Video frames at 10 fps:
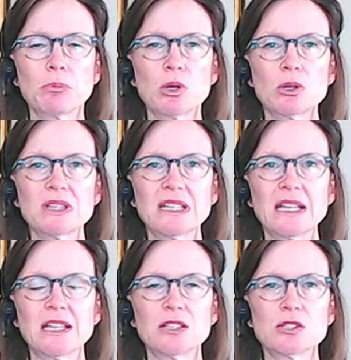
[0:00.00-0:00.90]
pull it
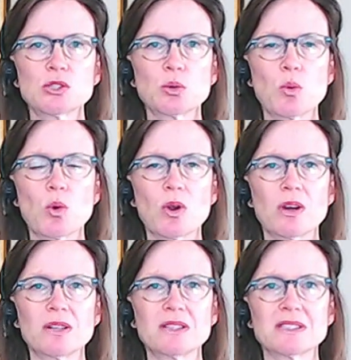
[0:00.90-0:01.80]
in
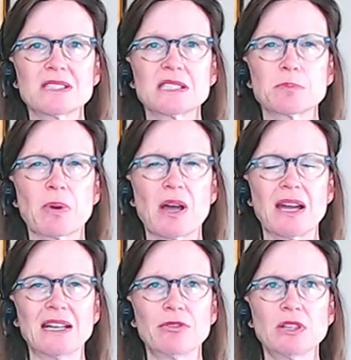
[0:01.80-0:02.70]
toward the
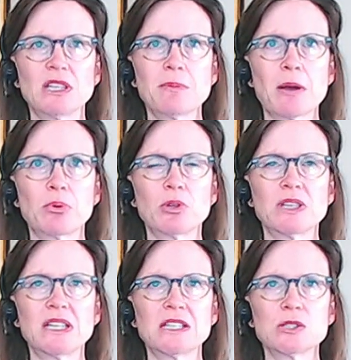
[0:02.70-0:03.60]
spine. If you think about
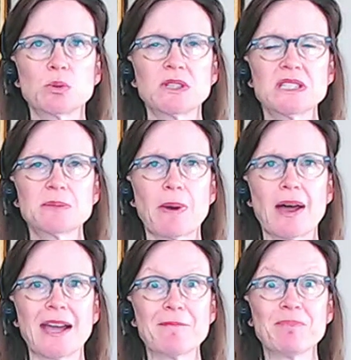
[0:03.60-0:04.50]
pulling it in toward the
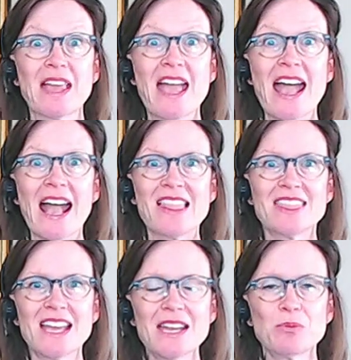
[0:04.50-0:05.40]
spine, and
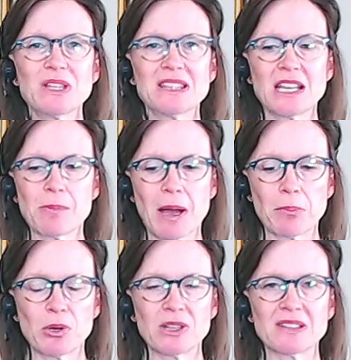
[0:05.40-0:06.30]
then we think
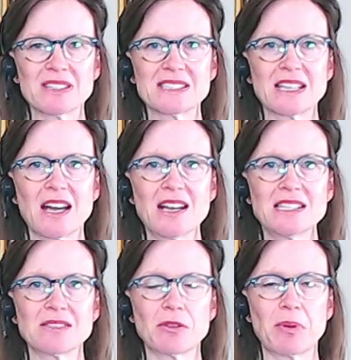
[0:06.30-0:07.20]
about pulling the
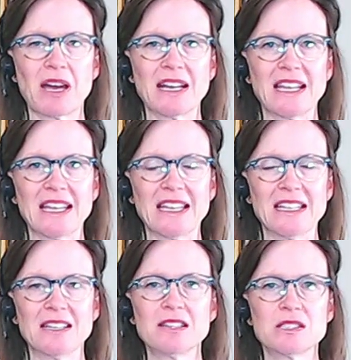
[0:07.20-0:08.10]
sides of the body
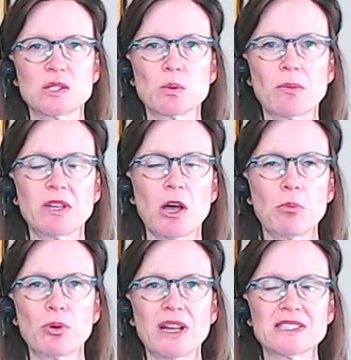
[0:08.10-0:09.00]
in, this is what we
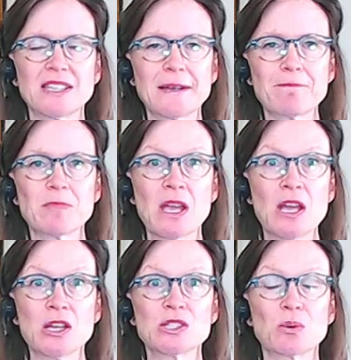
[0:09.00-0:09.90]
call bracing.
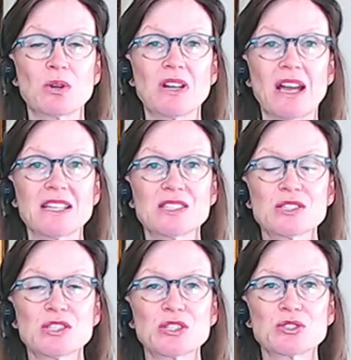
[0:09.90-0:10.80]
So we're nice
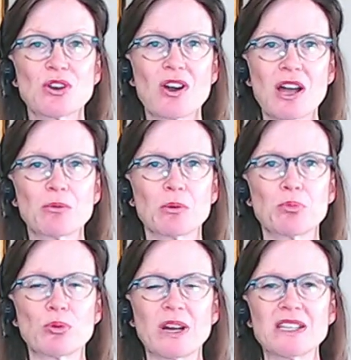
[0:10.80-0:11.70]
and strong, we're
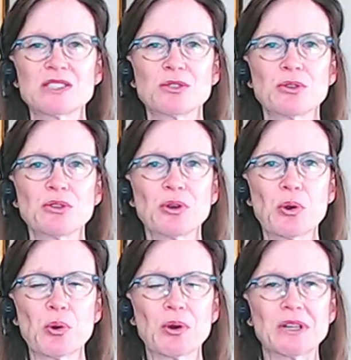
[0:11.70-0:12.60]
braced through the
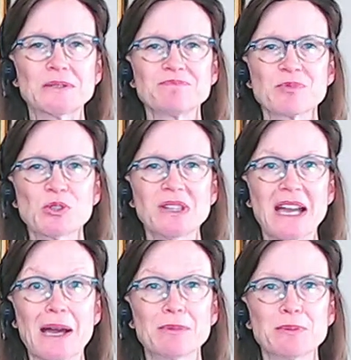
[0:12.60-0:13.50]
core, through the
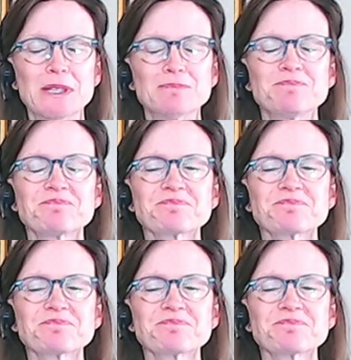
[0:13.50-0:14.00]
abdomen,